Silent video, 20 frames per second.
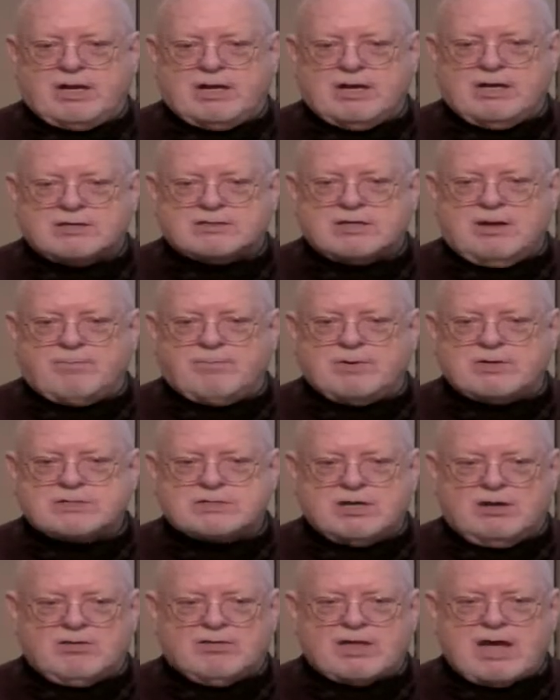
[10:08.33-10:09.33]
because up
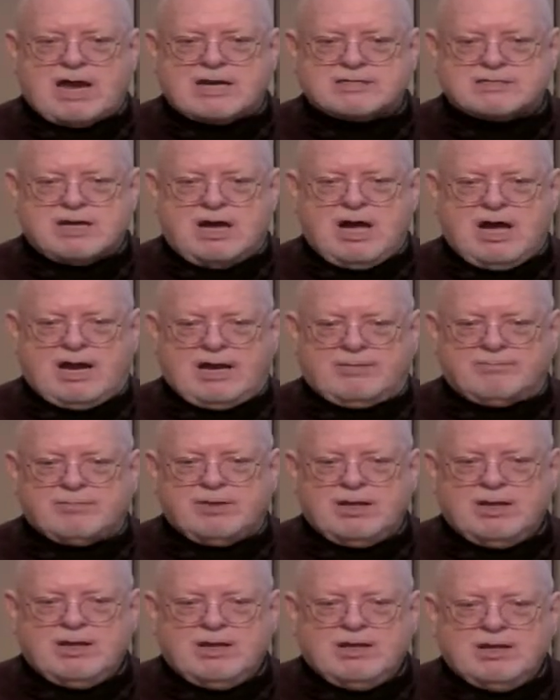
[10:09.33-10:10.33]
until that
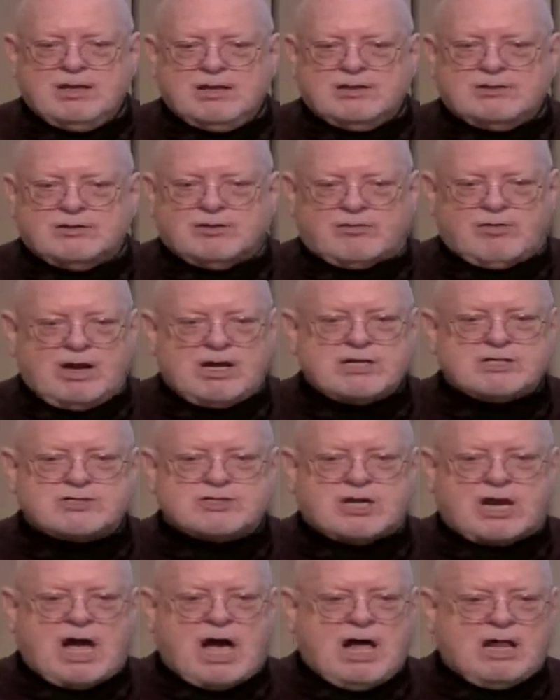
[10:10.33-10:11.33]
time, the great
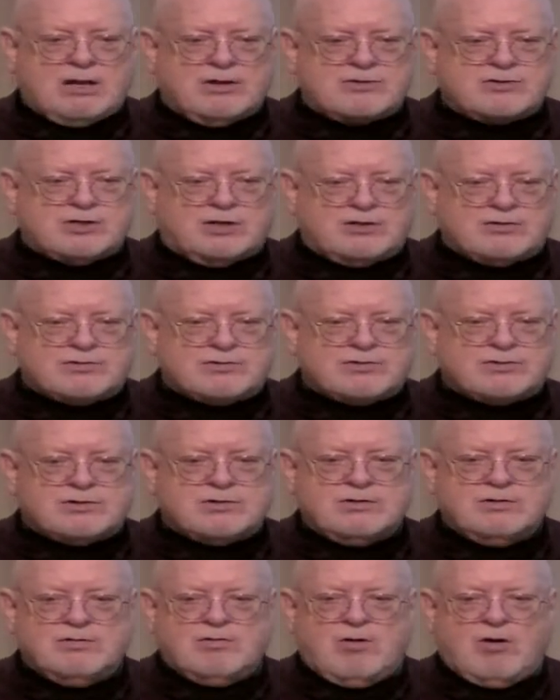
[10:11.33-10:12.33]

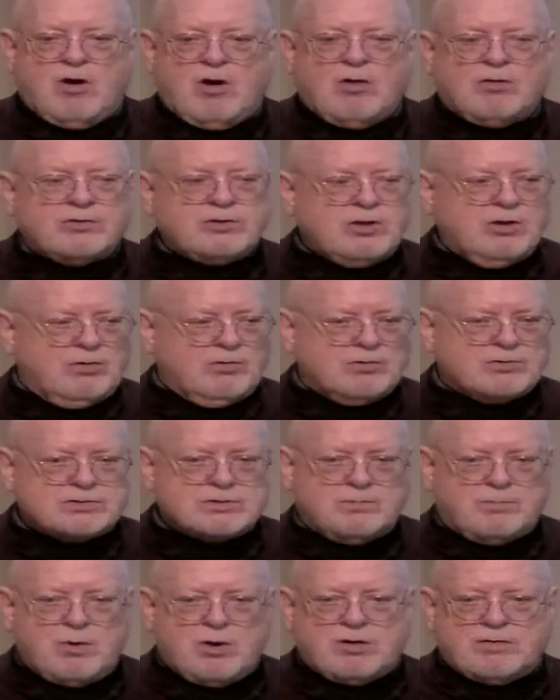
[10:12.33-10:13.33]
geologists all
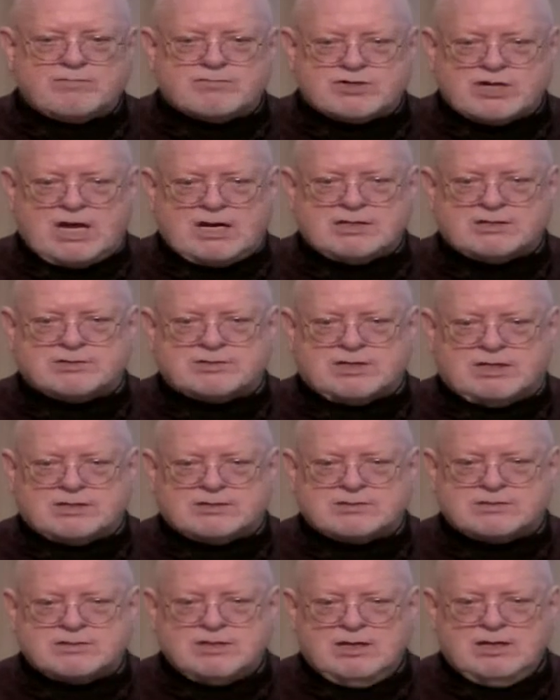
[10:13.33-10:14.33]
used the book of
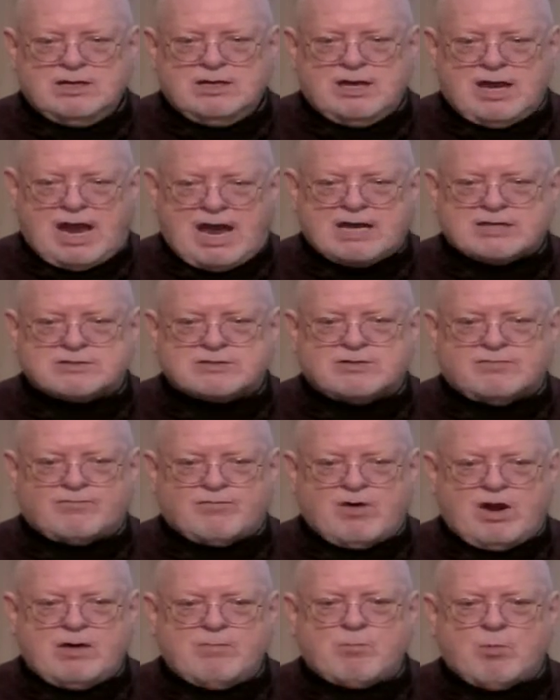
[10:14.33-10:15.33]
Genesis as the
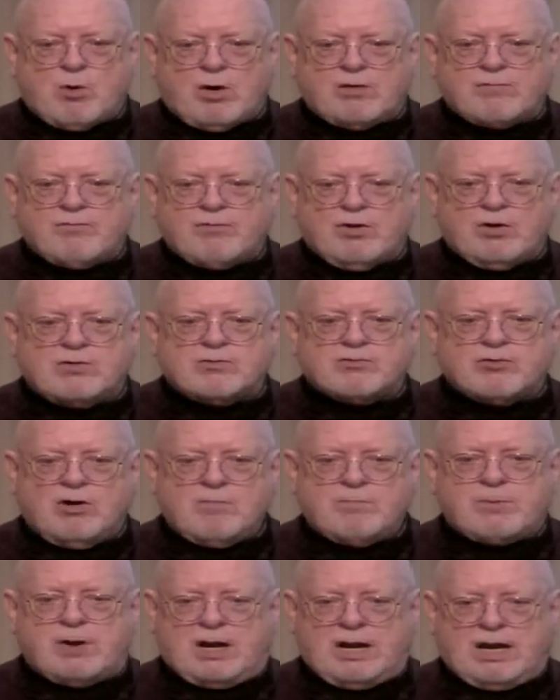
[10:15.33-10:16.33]
framework for
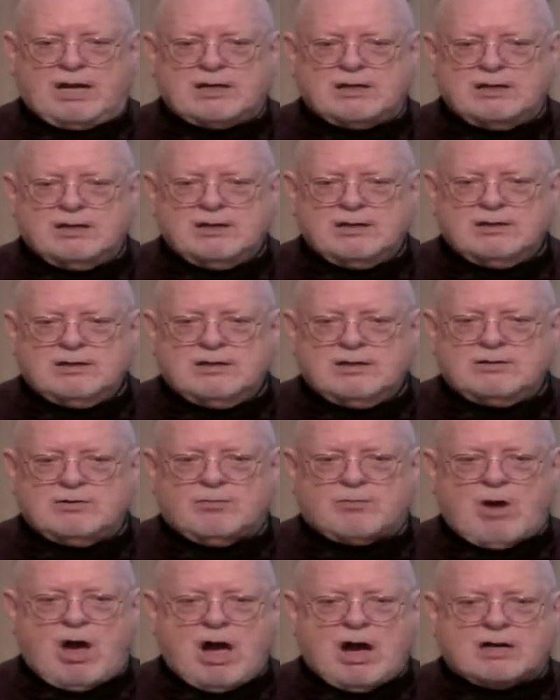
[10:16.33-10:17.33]
interpreting
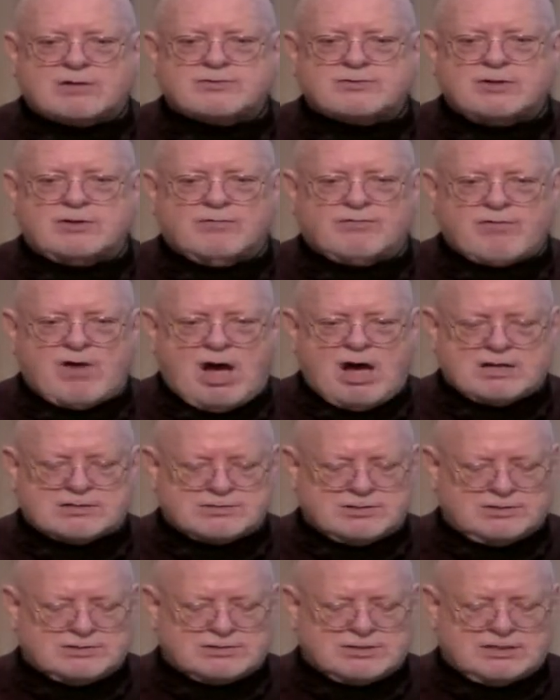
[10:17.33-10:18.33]
the rocks and the
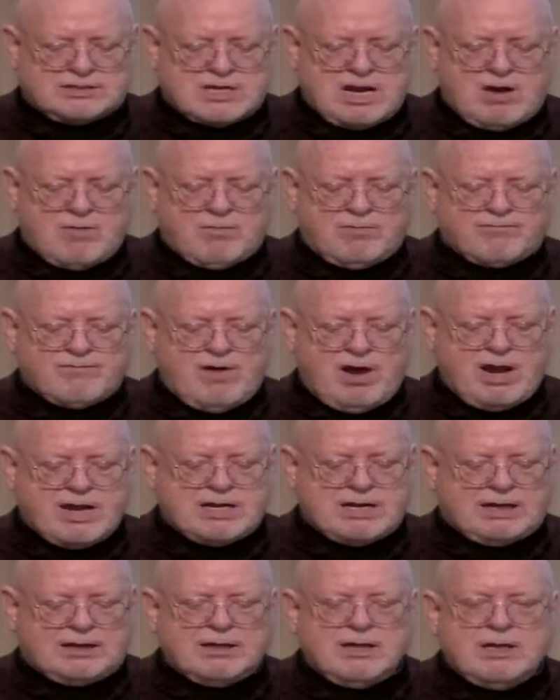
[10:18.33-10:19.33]
fossils that they were
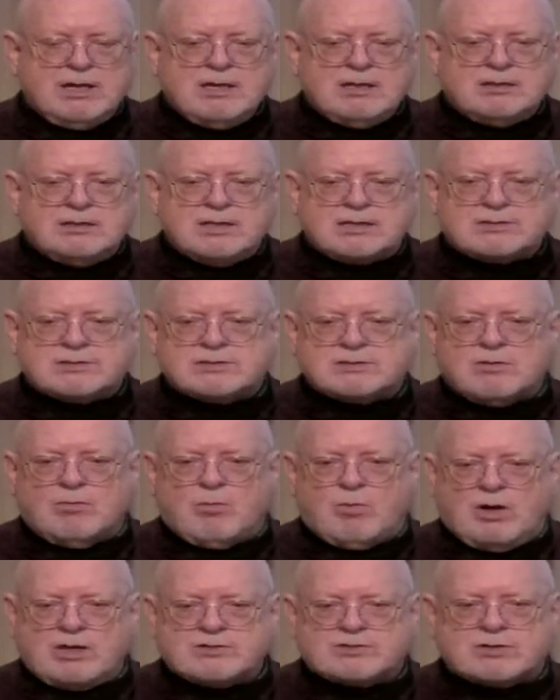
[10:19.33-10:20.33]
finding. This
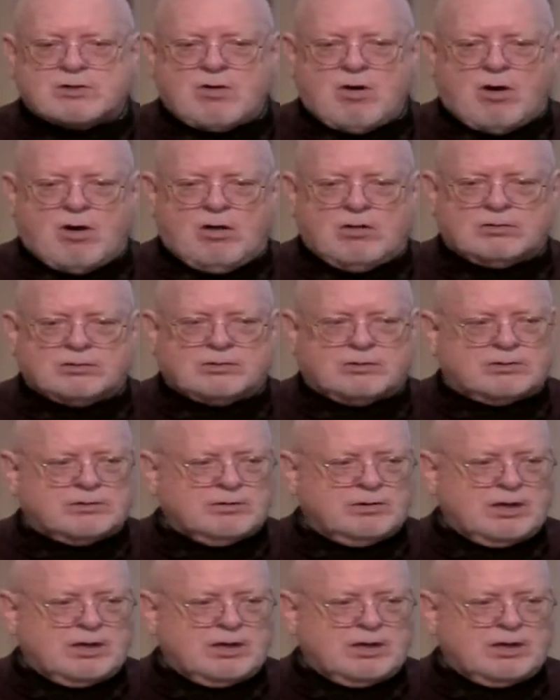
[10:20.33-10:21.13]
was called,